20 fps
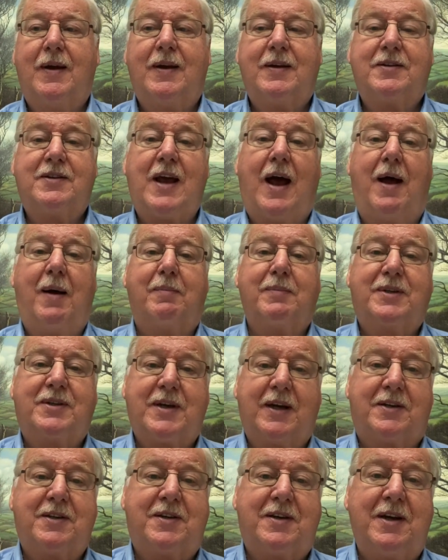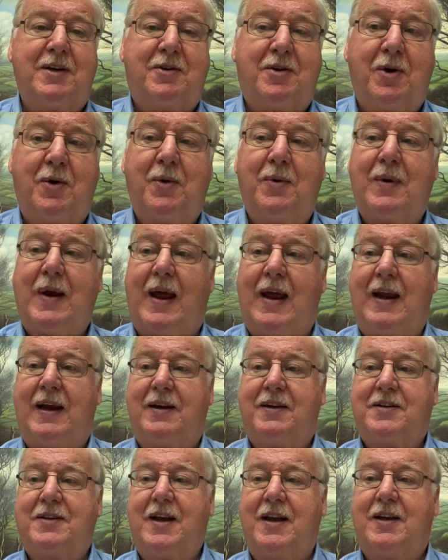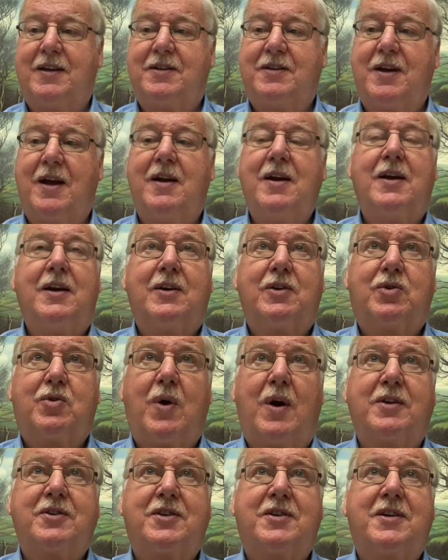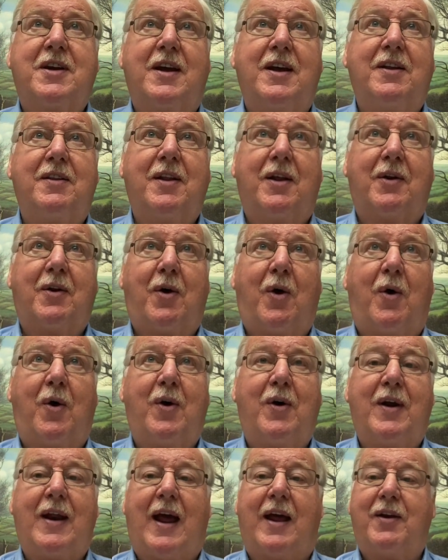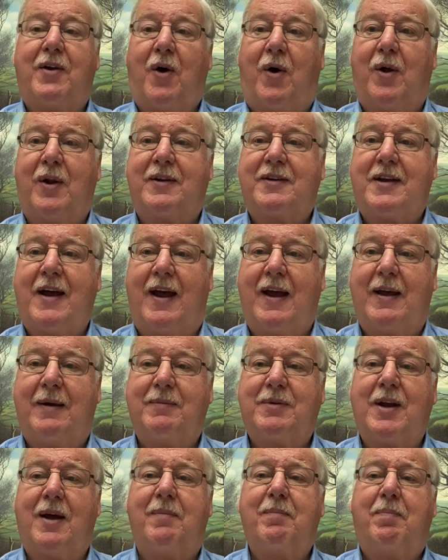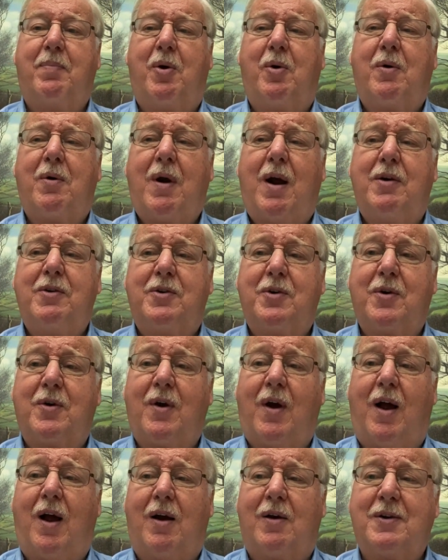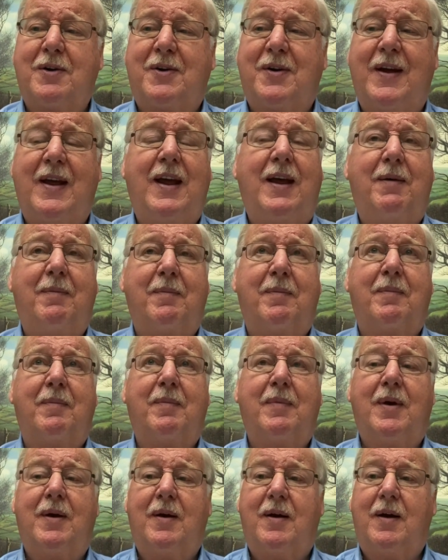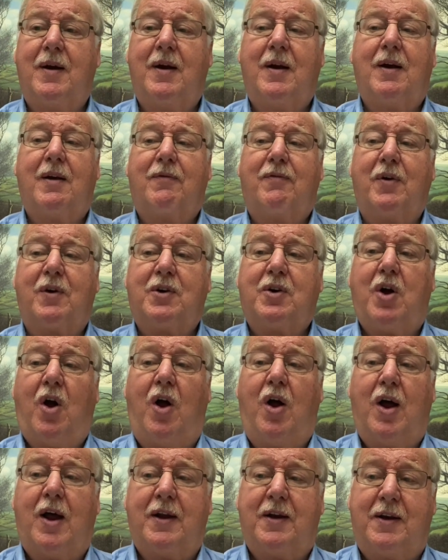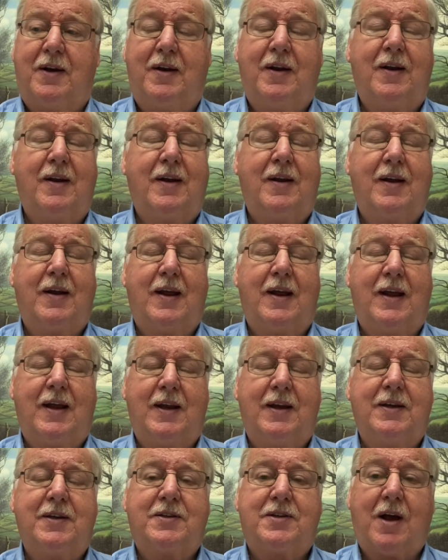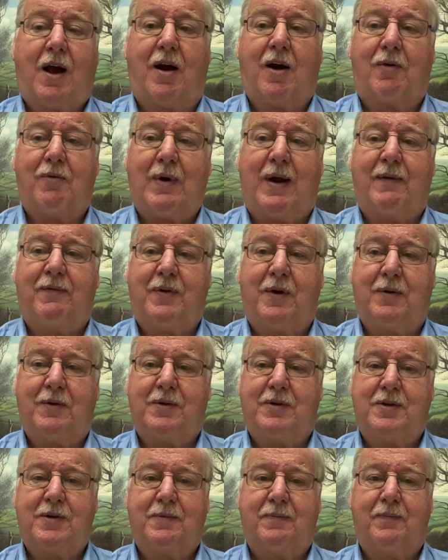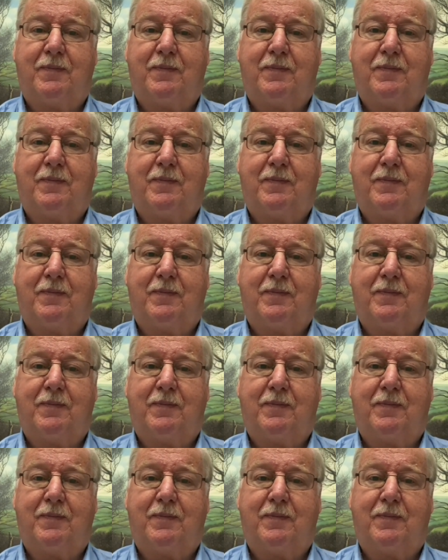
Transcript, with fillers: Psalm 62 8 says, Trust in the Lord at all times and pour out your heart to him for God is our refuge.